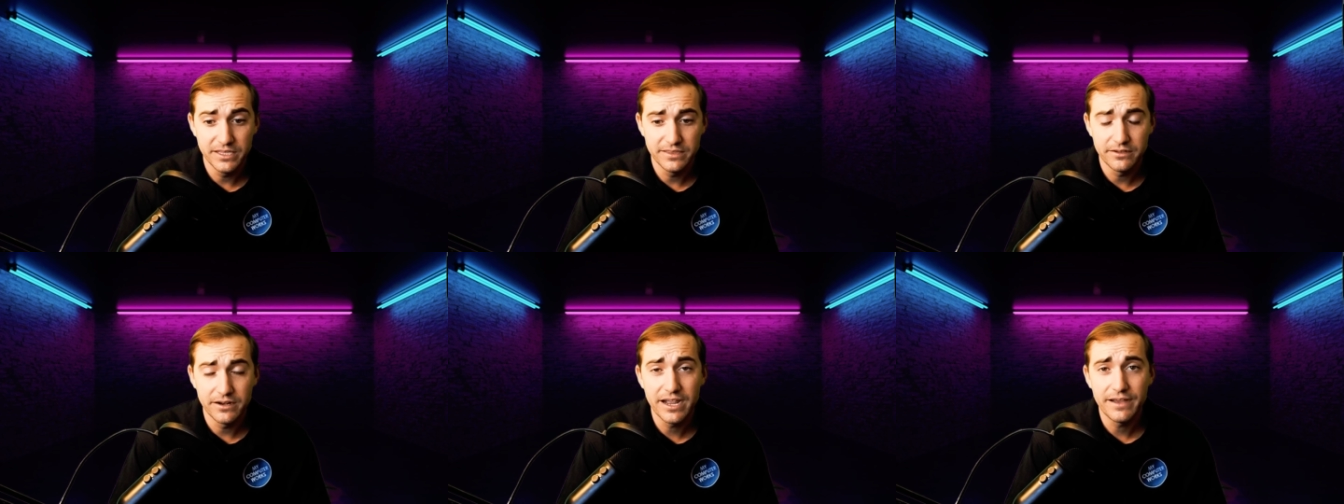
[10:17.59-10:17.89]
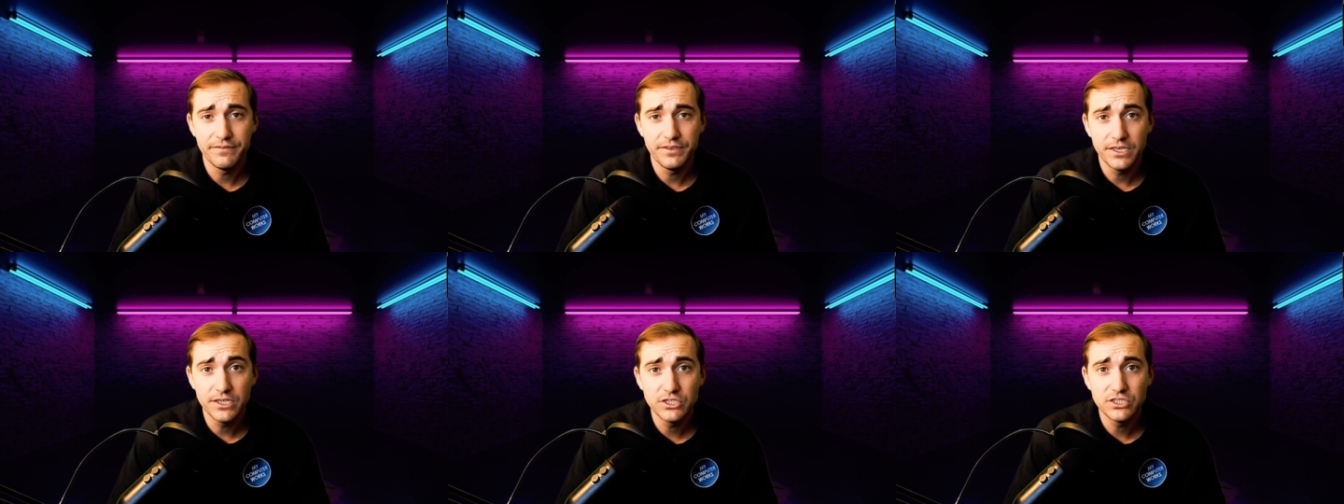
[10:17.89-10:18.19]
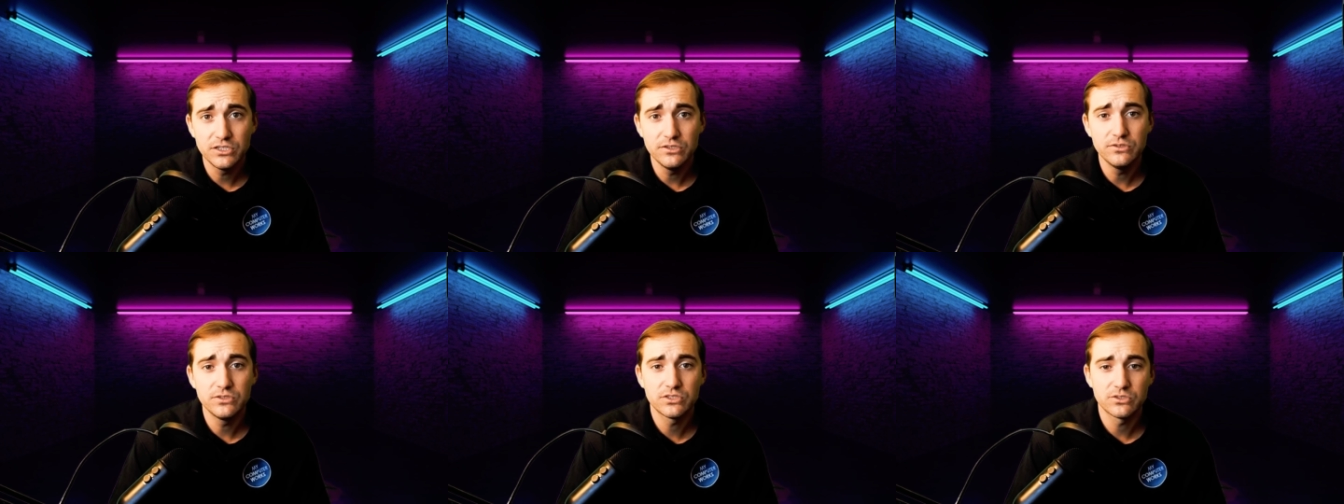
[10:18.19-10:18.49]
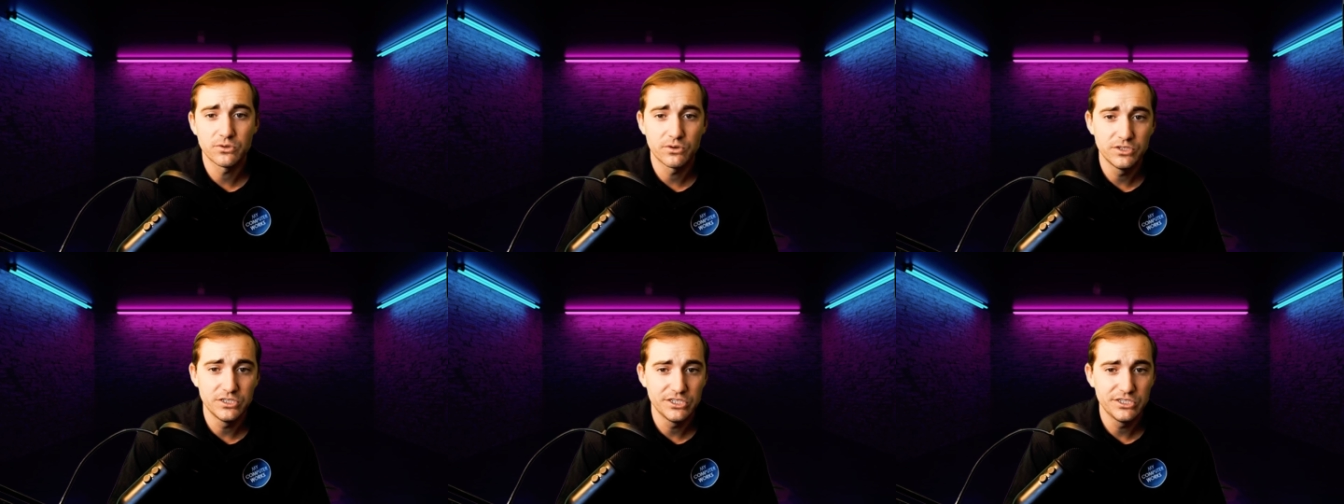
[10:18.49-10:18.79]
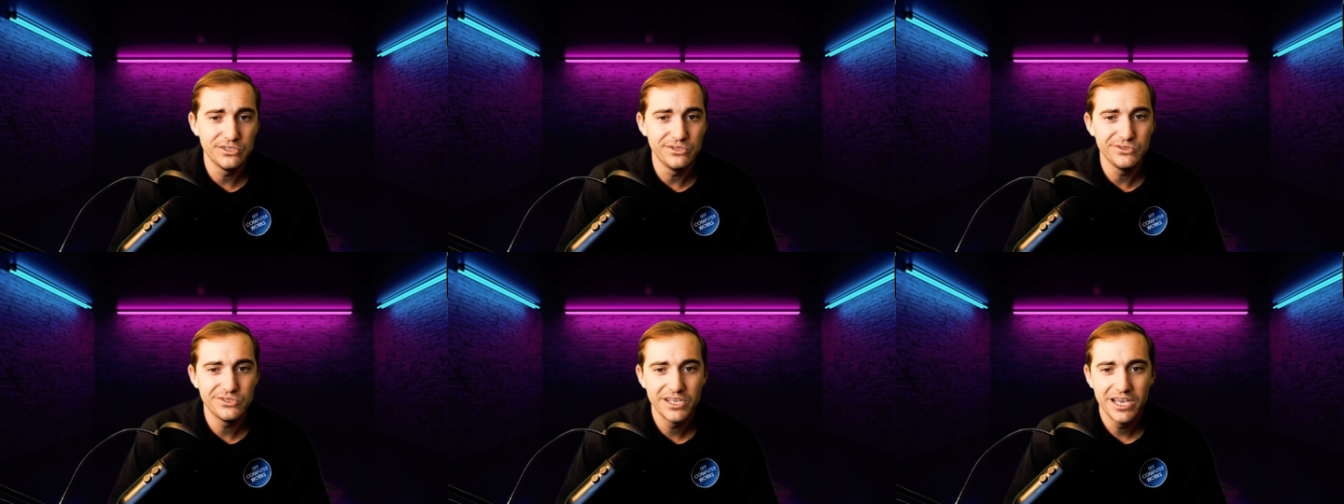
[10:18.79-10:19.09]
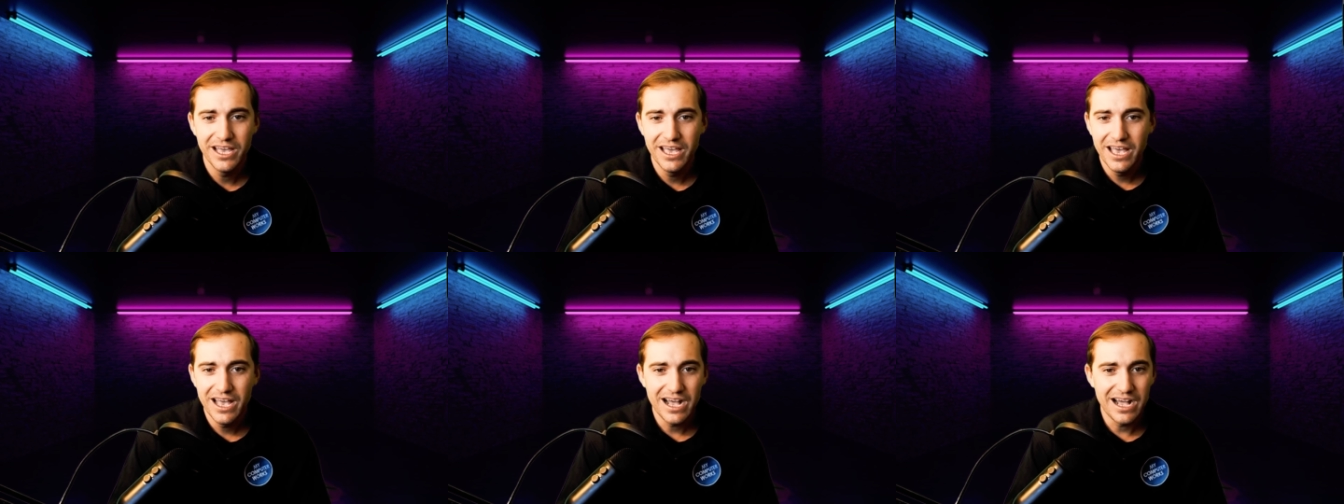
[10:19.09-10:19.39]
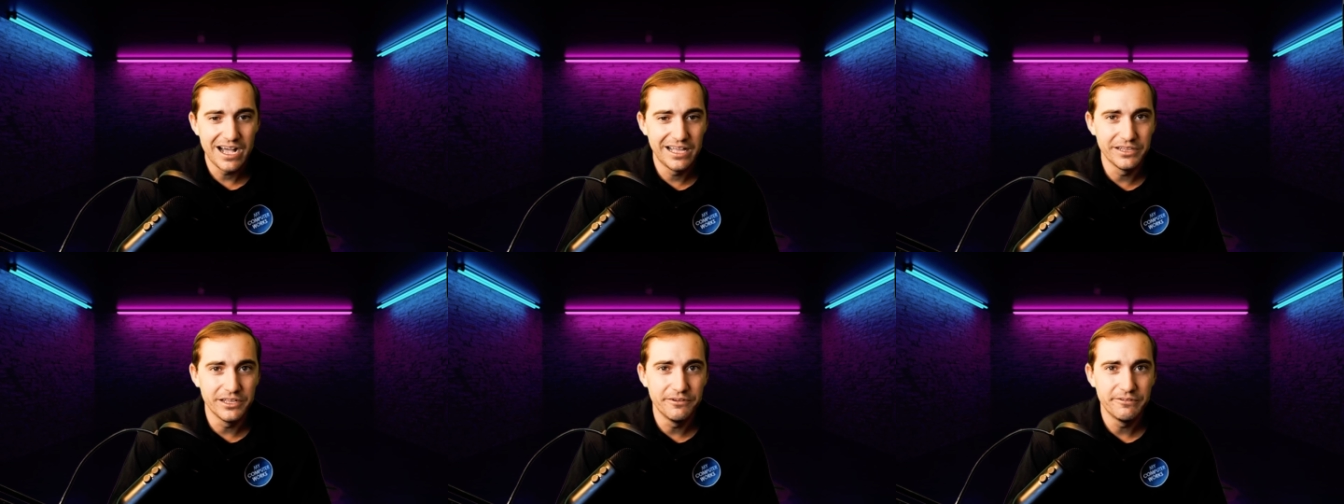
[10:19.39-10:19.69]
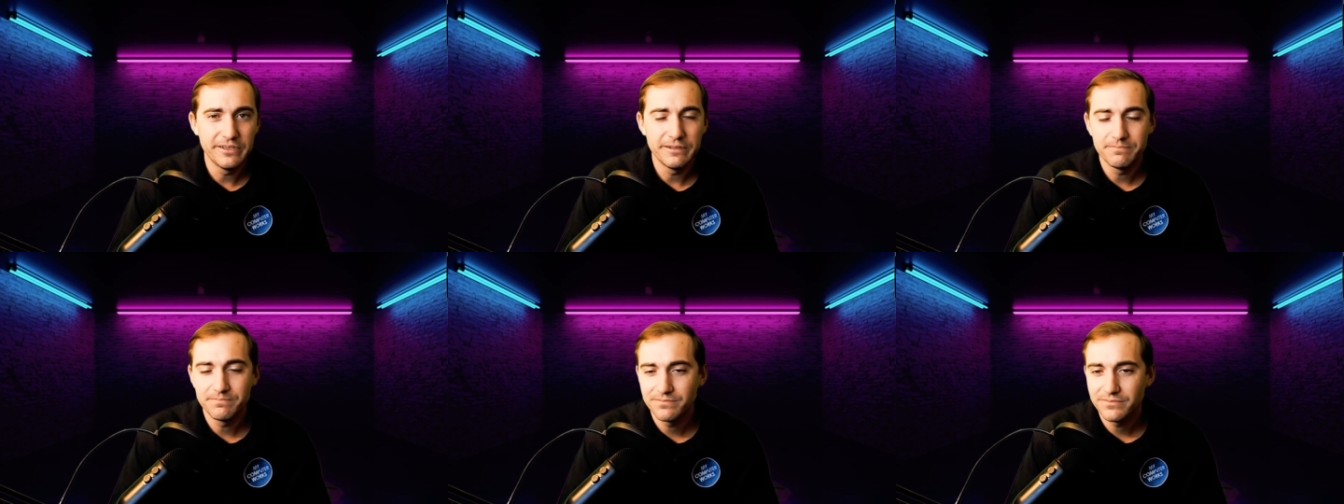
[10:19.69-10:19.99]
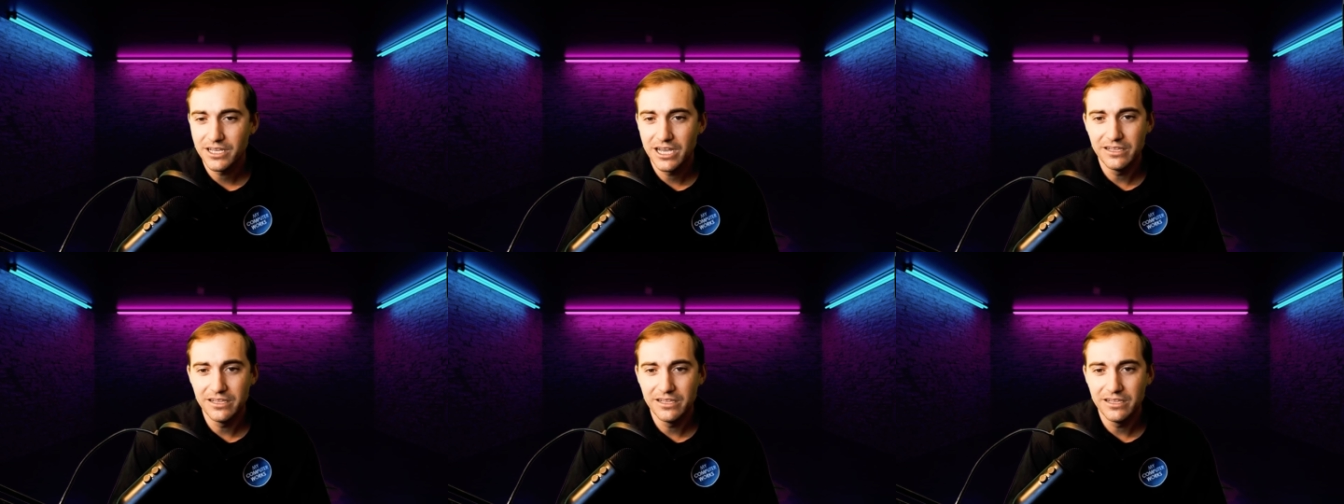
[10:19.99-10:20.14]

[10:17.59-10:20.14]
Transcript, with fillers: that they're having issues, storage issues, I love it.